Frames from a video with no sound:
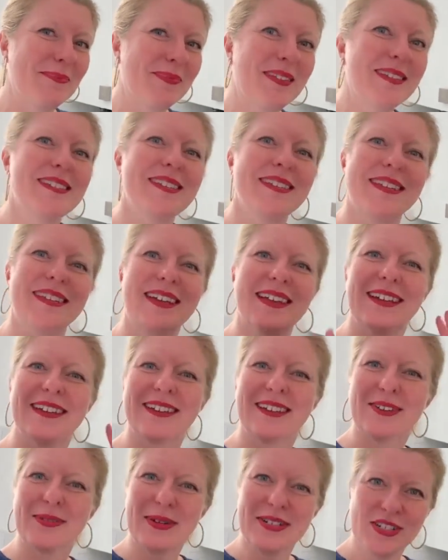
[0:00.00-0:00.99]
It's a
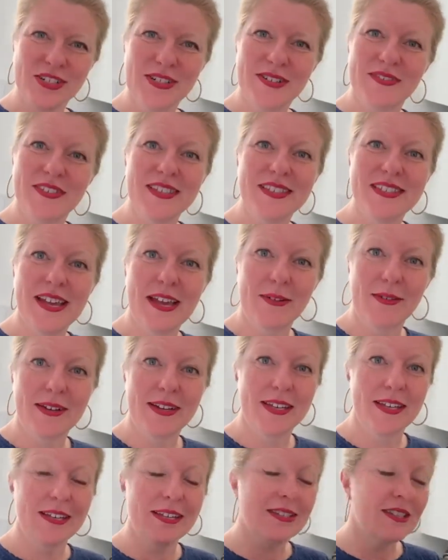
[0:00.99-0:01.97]
question of
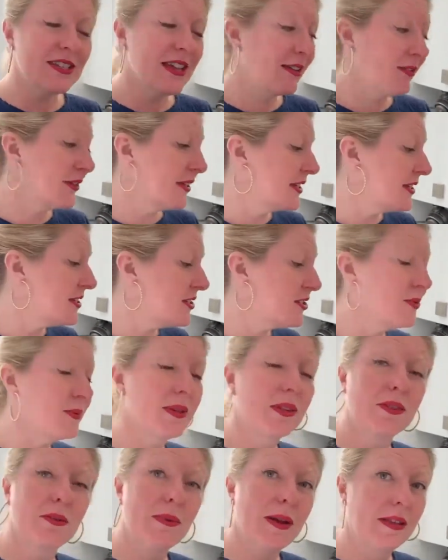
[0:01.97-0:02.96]
integrity. Integrity is doing
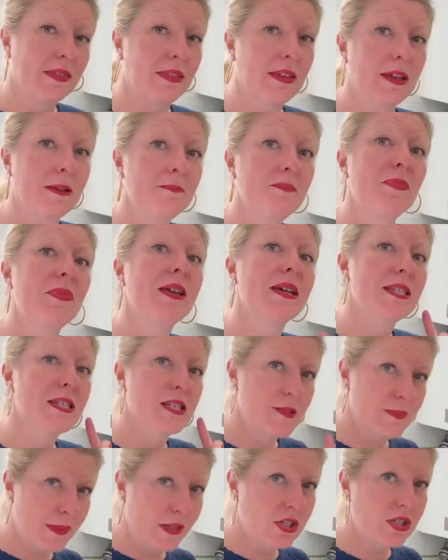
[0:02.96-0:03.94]
the right thing,
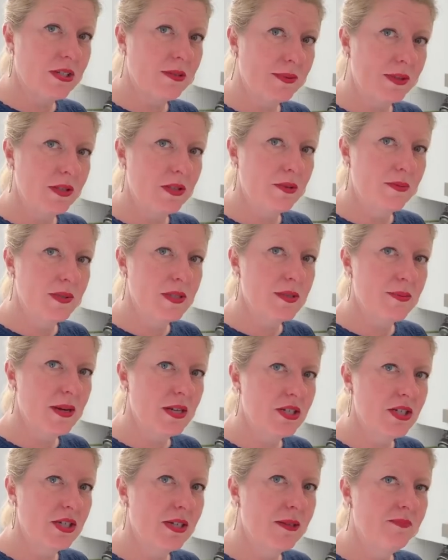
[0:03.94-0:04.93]
especially when no one's
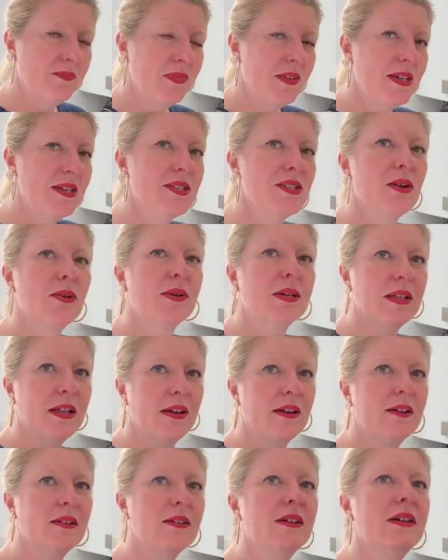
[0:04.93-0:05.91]
watching. So
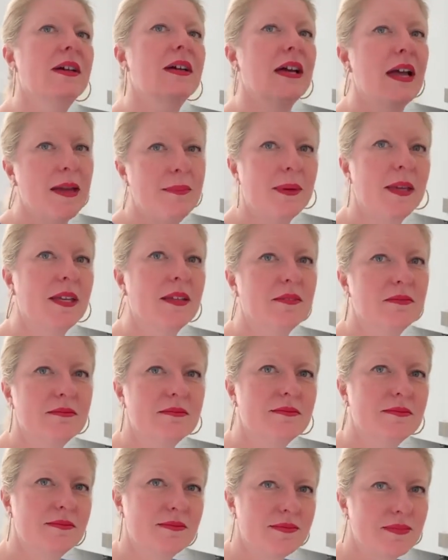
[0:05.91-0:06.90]
Claire, I mean,
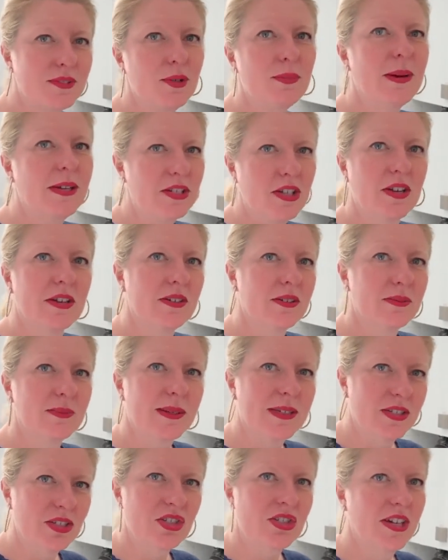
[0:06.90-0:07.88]
you're my daughter. We
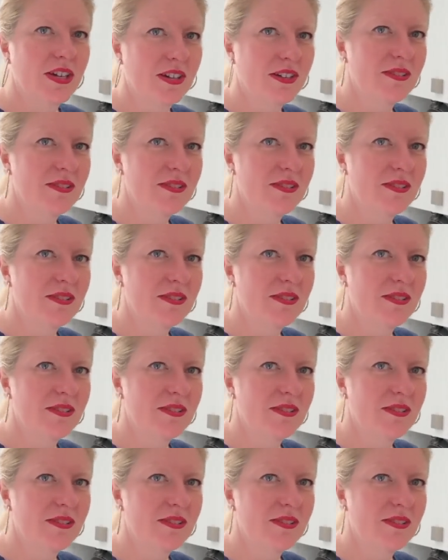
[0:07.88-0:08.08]
can share.